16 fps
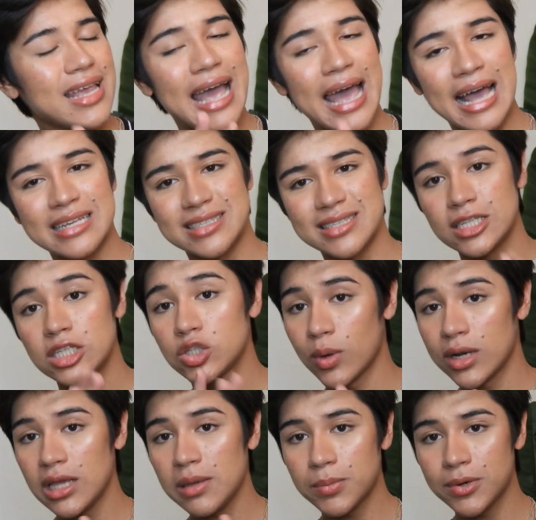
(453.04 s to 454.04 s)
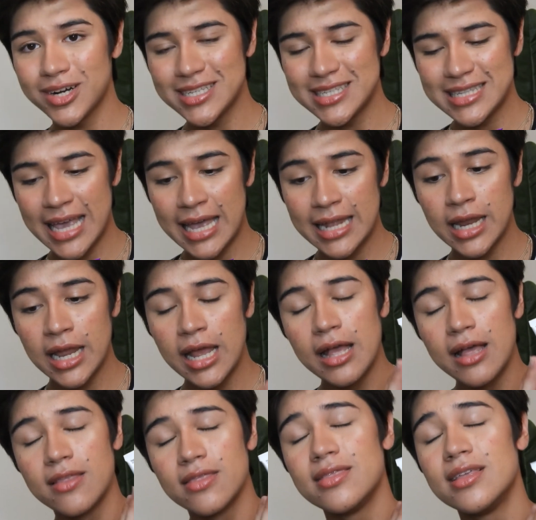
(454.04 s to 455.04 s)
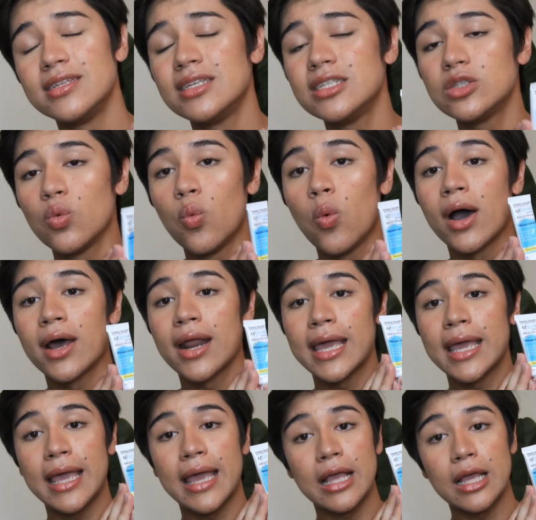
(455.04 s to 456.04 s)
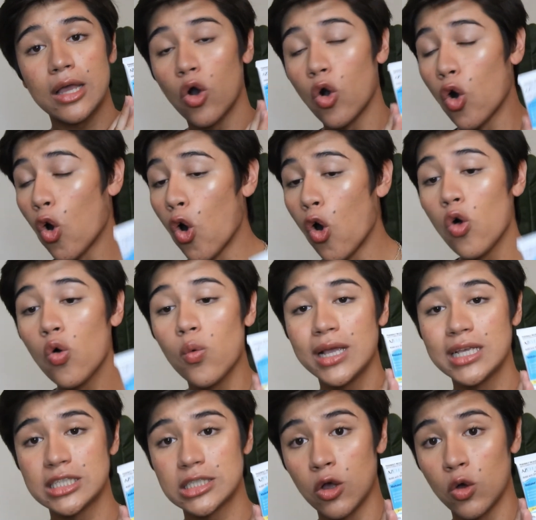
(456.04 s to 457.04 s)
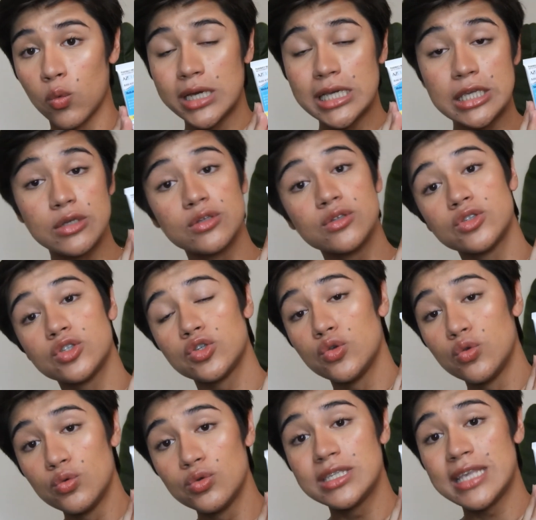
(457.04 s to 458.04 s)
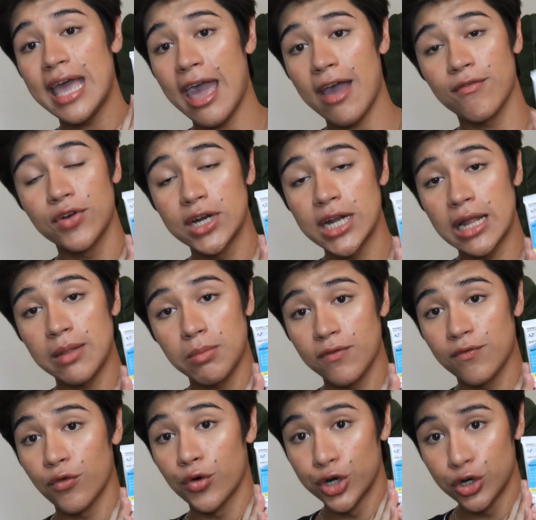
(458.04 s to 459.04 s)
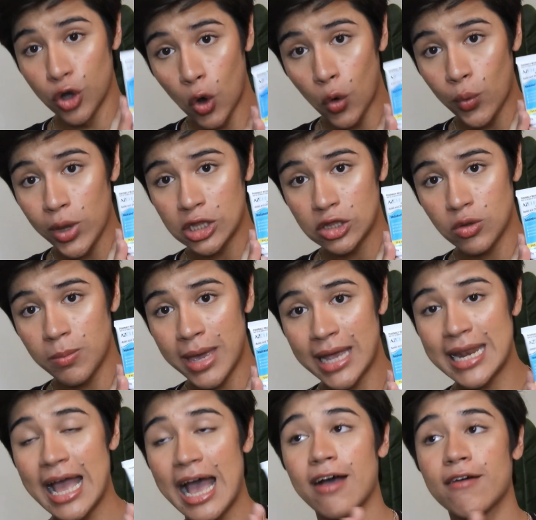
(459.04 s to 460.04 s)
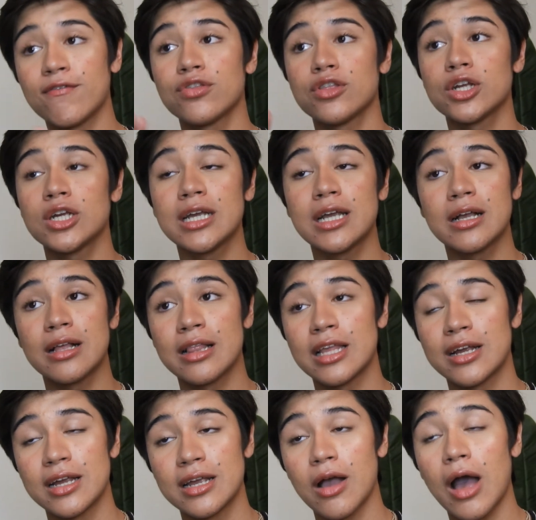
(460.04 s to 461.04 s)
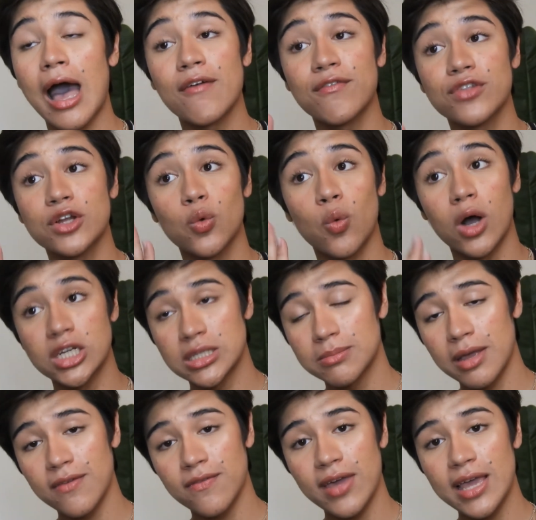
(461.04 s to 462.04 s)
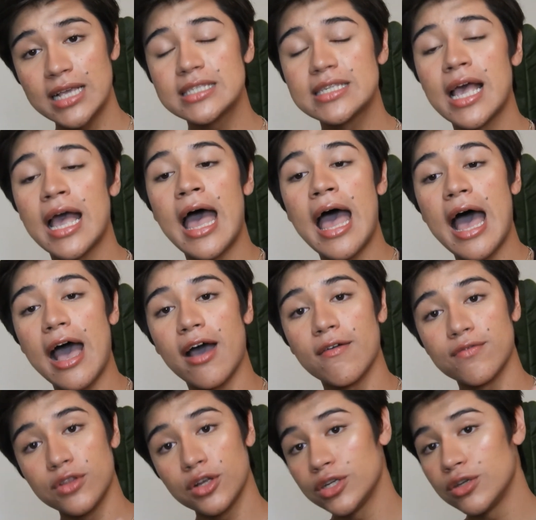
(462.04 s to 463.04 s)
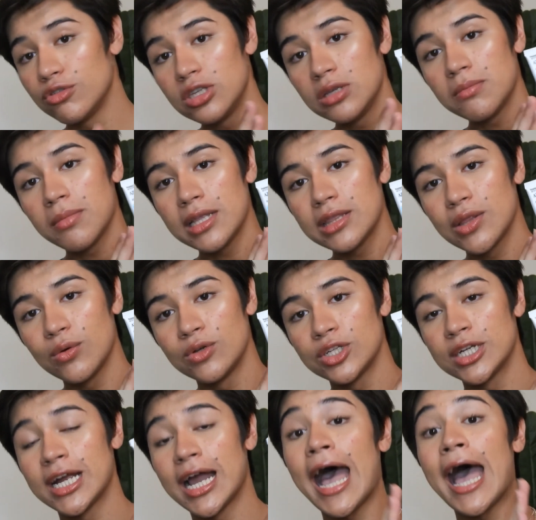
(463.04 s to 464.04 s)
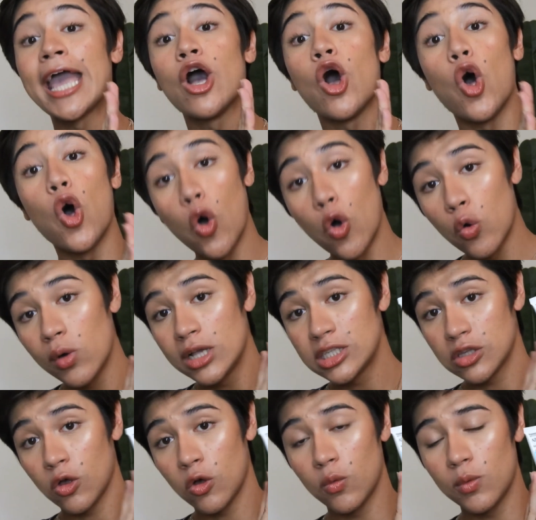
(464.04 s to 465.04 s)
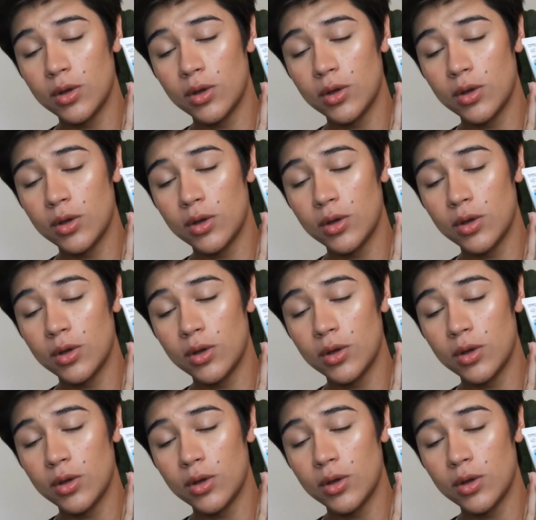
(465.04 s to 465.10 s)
acid 20%. This is what I always use every night before going to bed. After washing my face, after using my toner, I always